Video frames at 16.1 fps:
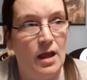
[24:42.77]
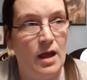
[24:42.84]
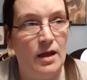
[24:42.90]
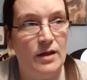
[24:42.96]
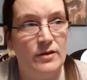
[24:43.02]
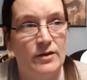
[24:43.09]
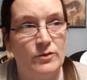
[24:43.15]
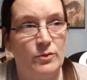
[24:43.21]

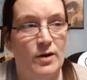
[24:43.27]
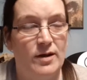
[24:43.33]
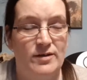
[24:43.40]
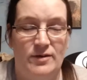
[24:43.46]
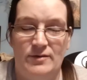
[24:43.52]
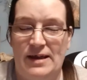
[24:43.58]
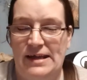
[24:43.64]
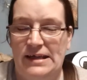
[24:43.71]
And that's why I
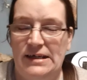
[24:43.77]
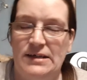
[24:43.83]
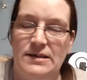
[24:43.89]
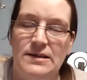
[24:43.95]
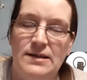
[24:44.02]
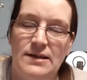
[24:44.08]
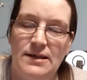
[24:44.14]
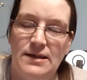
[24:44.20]
don't edit.
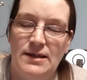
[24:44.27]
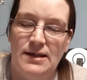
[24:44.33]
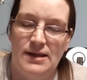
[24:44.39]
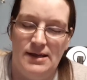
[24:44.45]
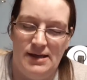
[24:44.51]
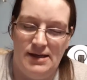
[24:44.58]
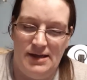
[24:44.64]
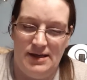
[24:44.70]

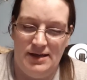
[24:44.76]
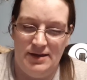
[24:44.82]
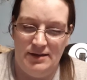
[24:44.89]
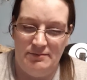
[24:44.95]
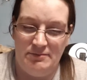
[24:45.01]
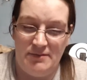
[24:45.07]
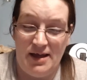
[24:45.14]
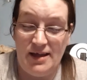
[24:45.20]

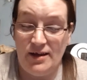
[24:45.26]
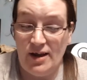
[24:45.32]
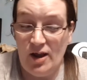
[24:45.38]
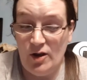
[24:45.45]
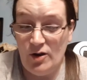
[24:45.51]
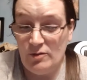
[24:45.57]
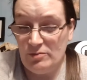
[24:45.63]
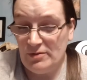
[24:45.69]
And I
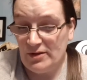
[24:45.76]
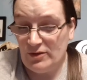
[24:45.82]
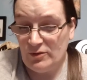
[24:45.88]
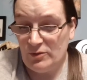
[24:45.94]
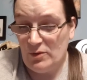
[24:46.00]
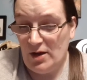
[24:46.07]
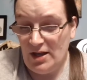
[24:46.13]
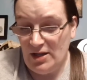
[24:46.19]
hope that's
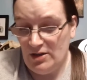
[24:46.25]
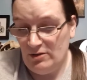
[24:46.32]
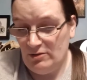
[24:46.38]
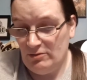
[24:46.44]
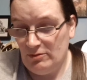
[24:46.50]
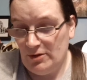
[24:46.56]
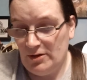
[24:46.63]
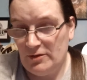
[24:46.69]
why
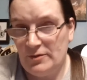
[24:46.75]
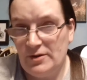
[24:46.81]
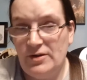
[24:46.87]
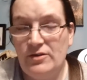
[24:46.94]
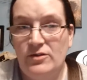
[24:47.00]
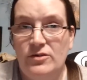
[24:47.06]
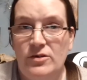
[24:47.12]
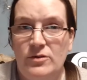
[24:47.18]
one of the
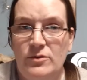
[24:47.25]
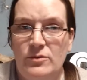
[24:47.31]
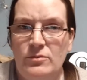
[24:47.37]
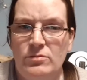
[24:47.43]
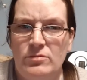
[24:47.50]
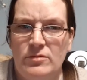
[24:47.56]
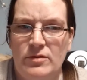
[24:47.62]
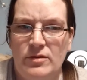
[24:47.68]
reasons
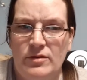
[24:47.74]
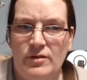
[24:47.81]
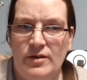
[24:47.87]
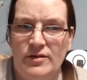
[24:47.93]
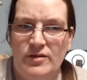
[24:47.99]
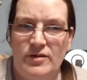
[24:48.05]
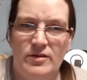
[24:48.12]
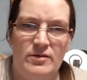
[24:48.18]
you
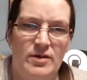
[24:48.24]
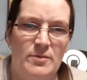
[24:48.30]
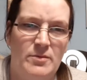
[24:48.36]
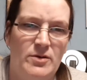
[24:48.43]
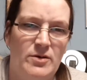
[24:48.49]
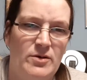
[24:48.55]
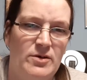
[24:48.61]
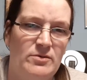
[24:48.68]
decide to come
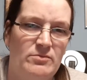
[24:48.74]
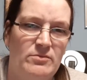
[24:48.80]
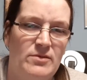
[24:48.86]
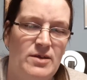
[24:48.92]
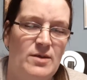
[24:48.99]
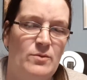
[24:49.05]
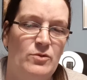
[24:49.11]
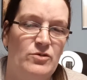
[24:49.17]
along and
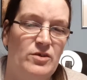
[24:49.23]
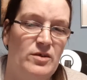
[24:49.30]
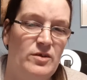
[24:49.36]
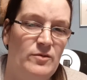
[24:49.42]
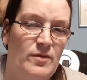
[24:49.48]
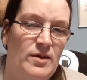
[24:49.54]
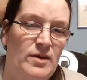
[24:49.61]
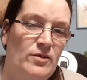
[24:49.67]
keep watching
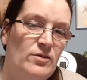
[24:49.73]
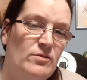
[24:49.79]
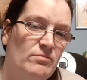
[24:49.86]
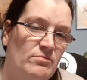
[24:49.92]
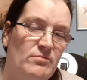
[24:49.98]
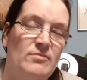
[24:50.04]
these videos.